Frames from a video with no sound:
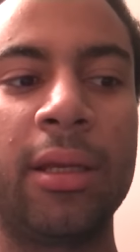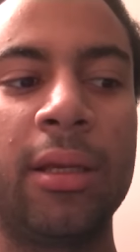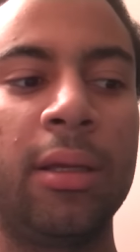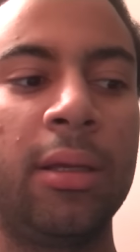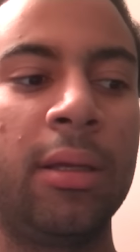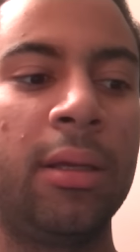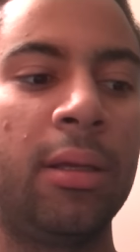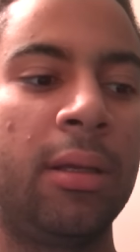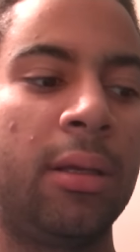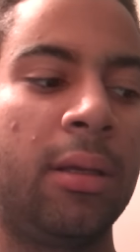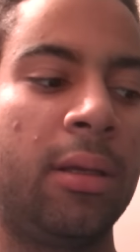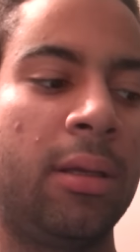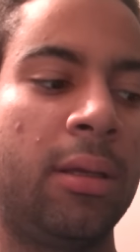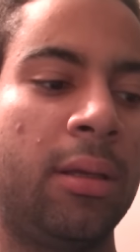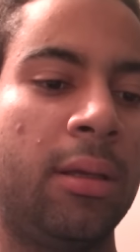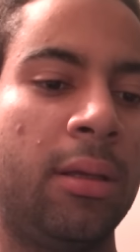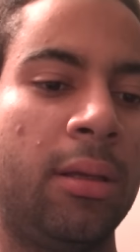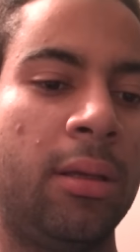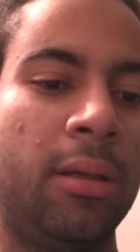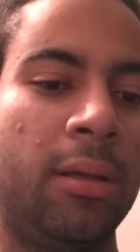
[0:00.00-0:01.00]
want him to
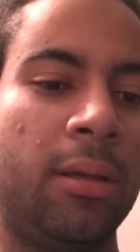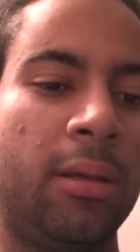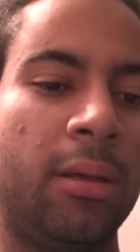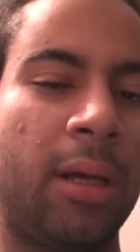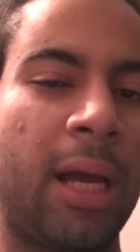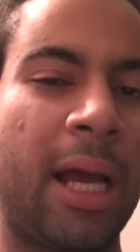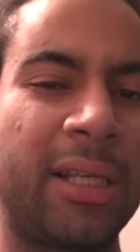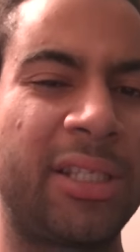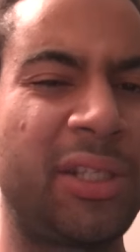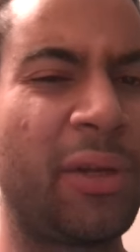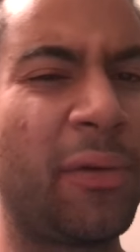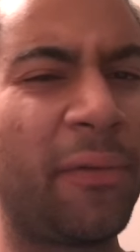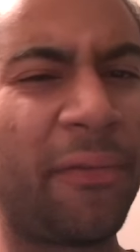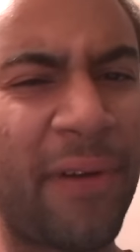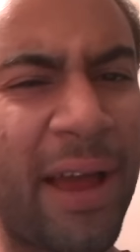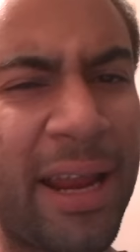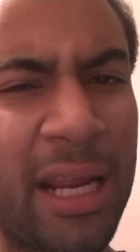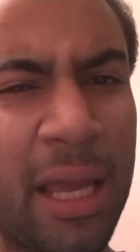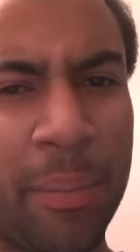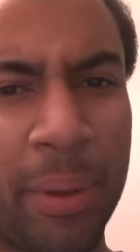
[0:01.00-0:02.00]
take us all I still
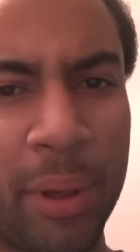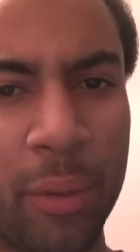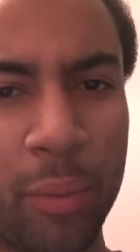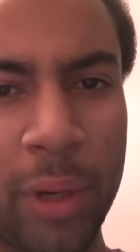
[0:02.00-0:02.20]
find it a bit